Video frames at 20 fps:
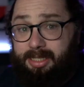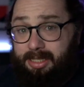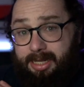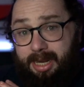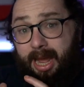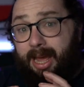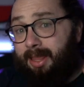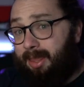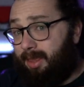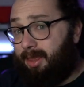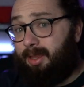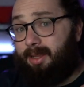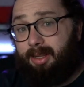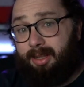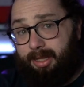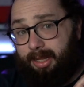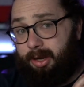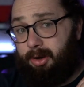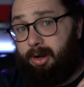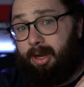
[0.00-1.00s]
death
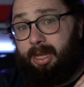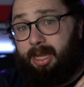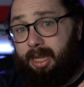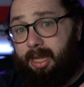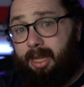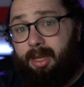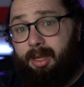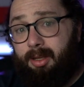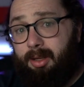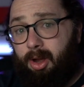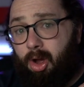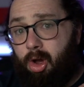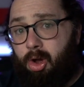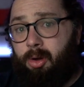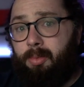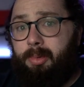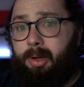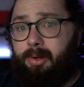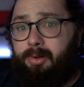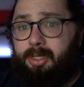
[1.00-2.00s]
cleric-y
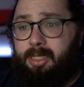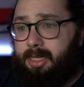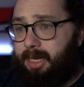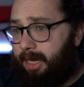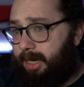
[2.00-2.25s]
almost.